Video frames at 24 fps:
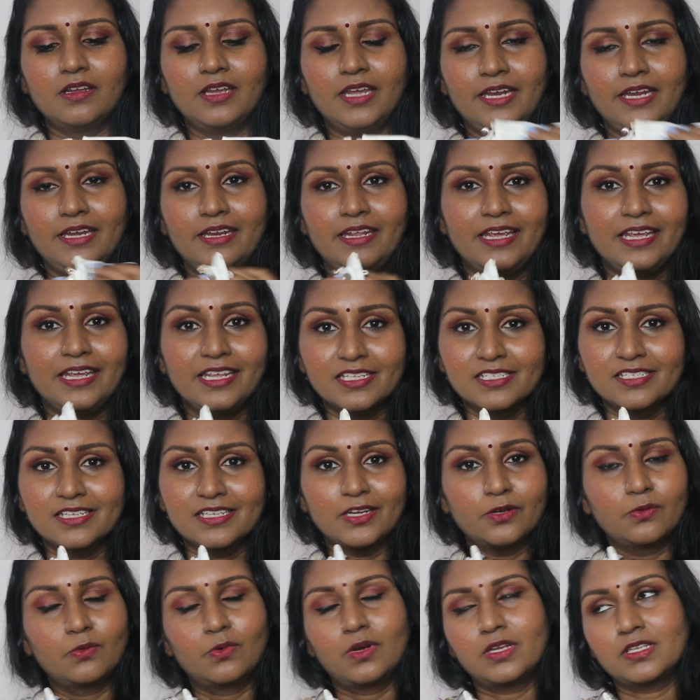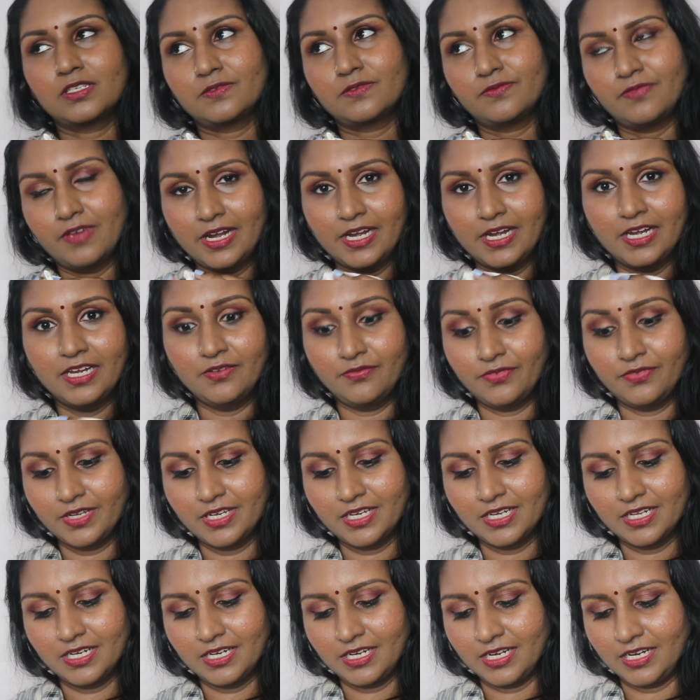it is it was very
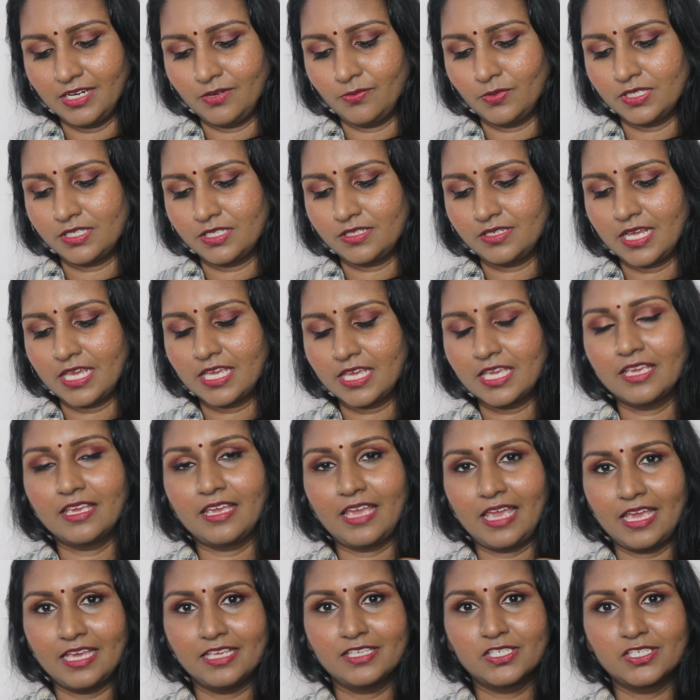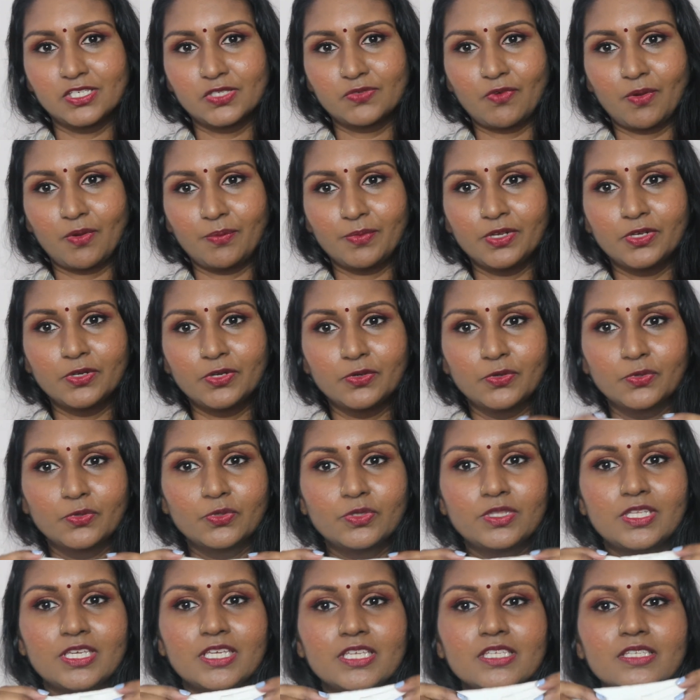difficult it was taking ages for me to do
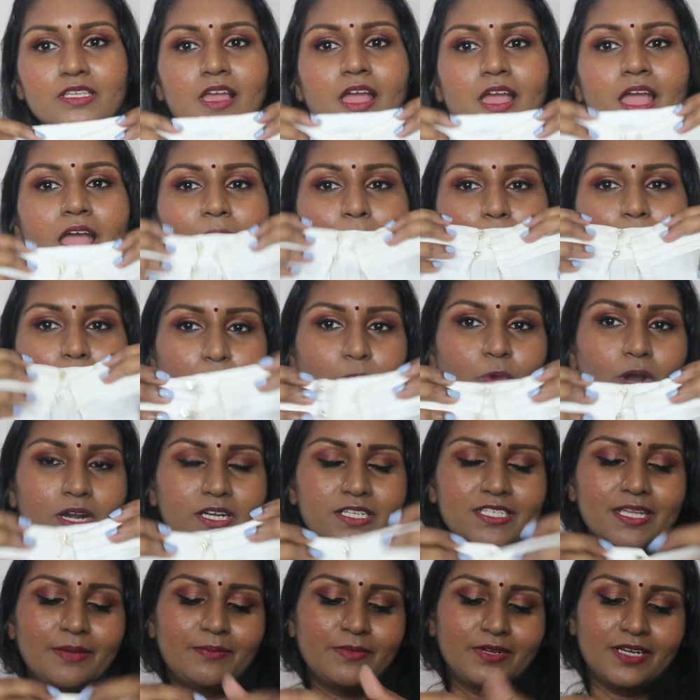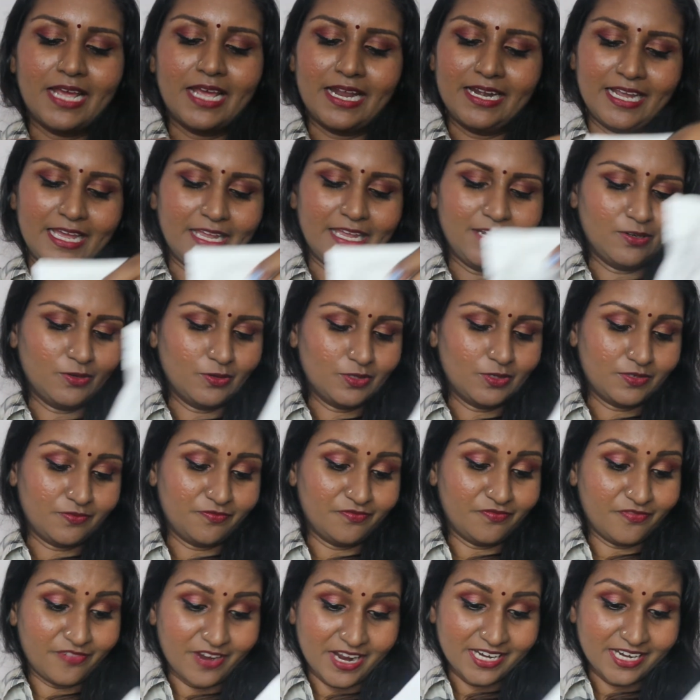this but once I'm done I looked
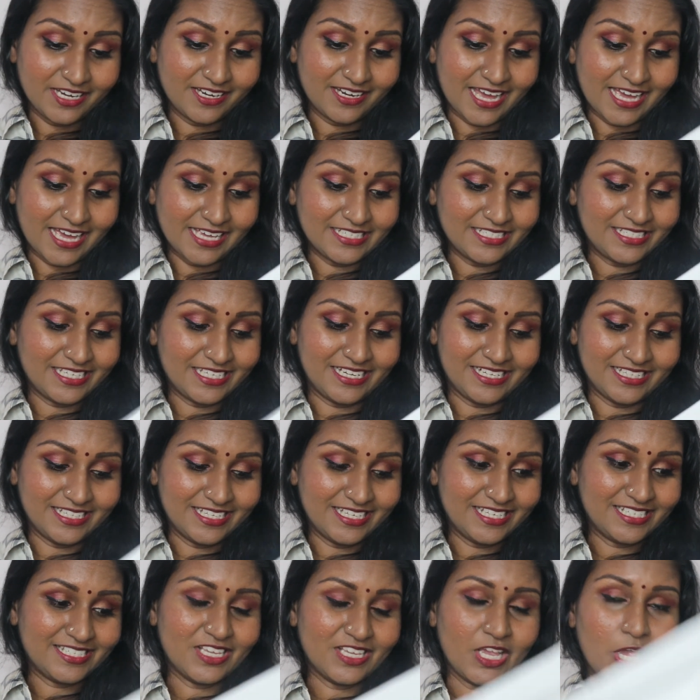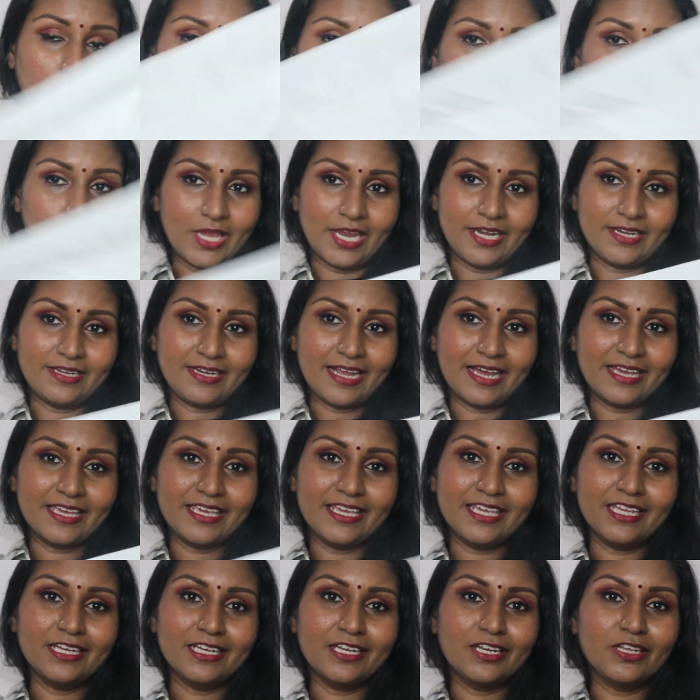very nice in this you can tuck
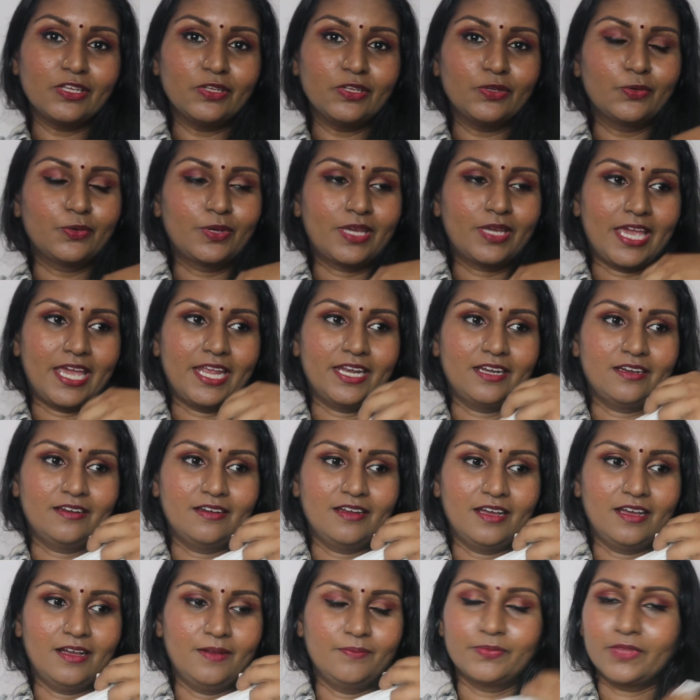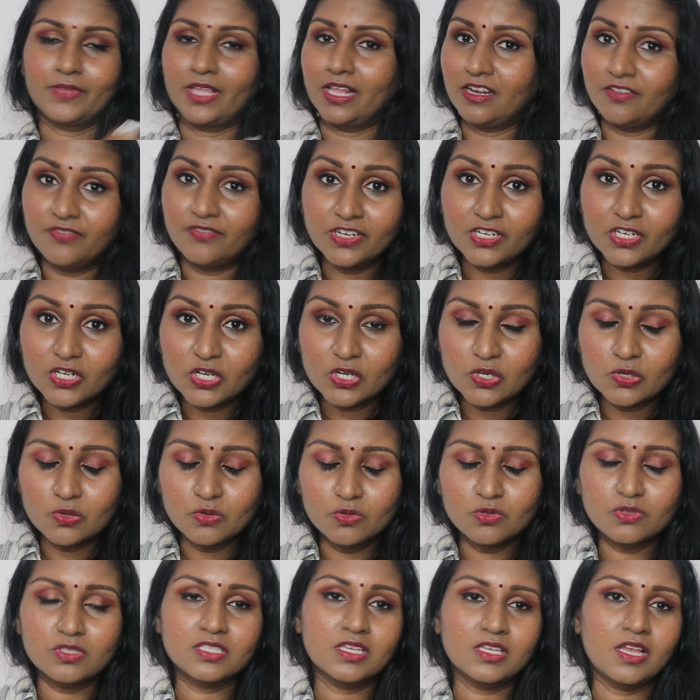it you can um, leave it
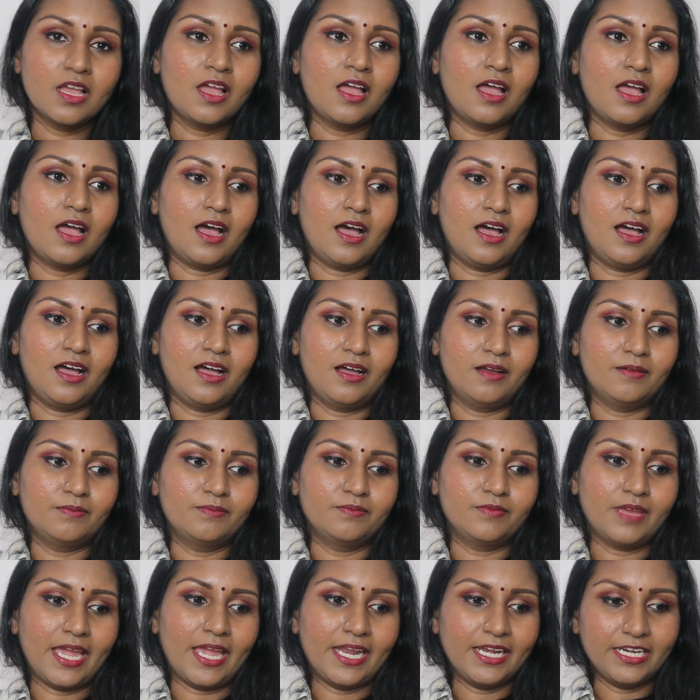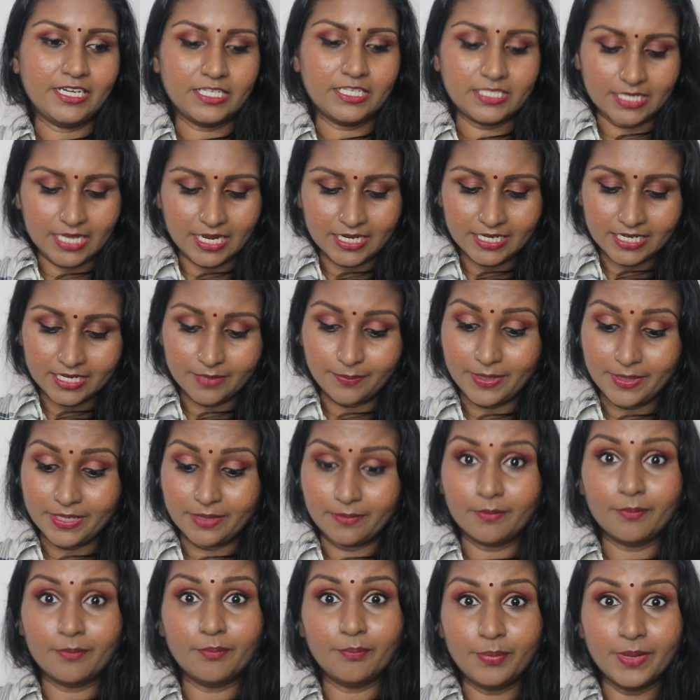loose um, and it's a little
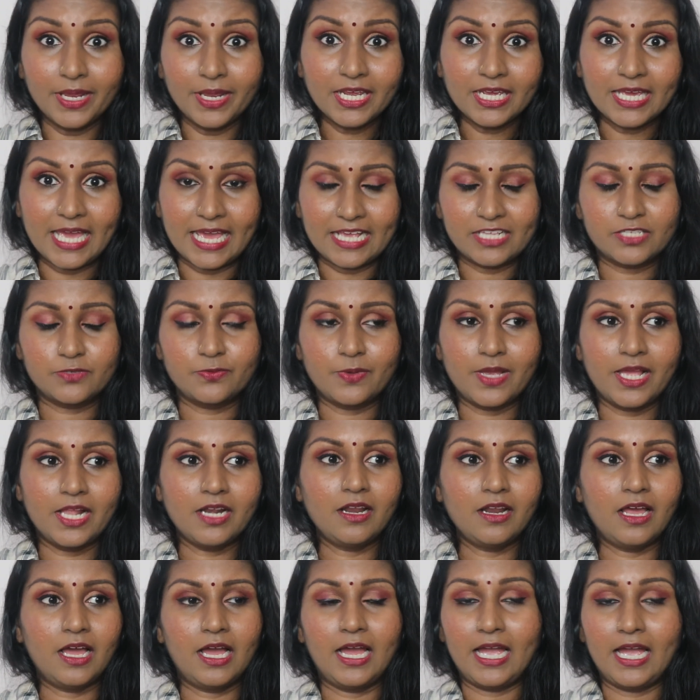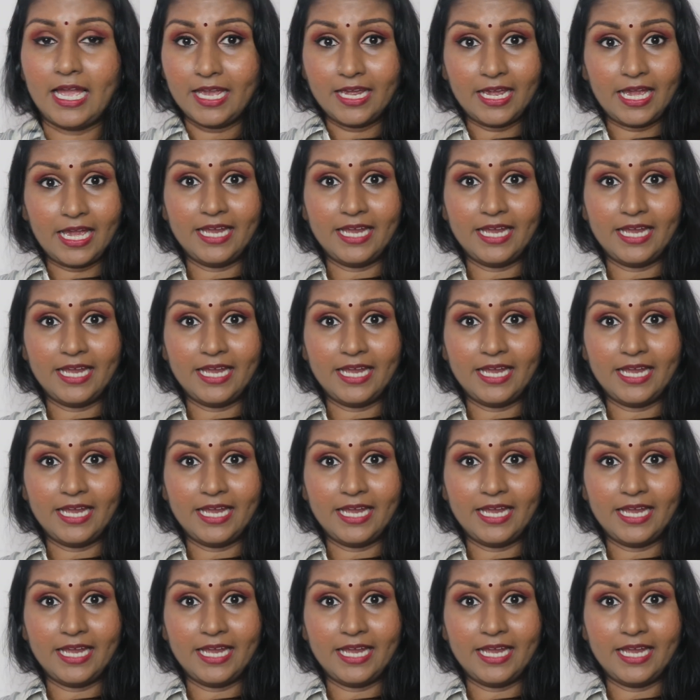bit big as well uh, I,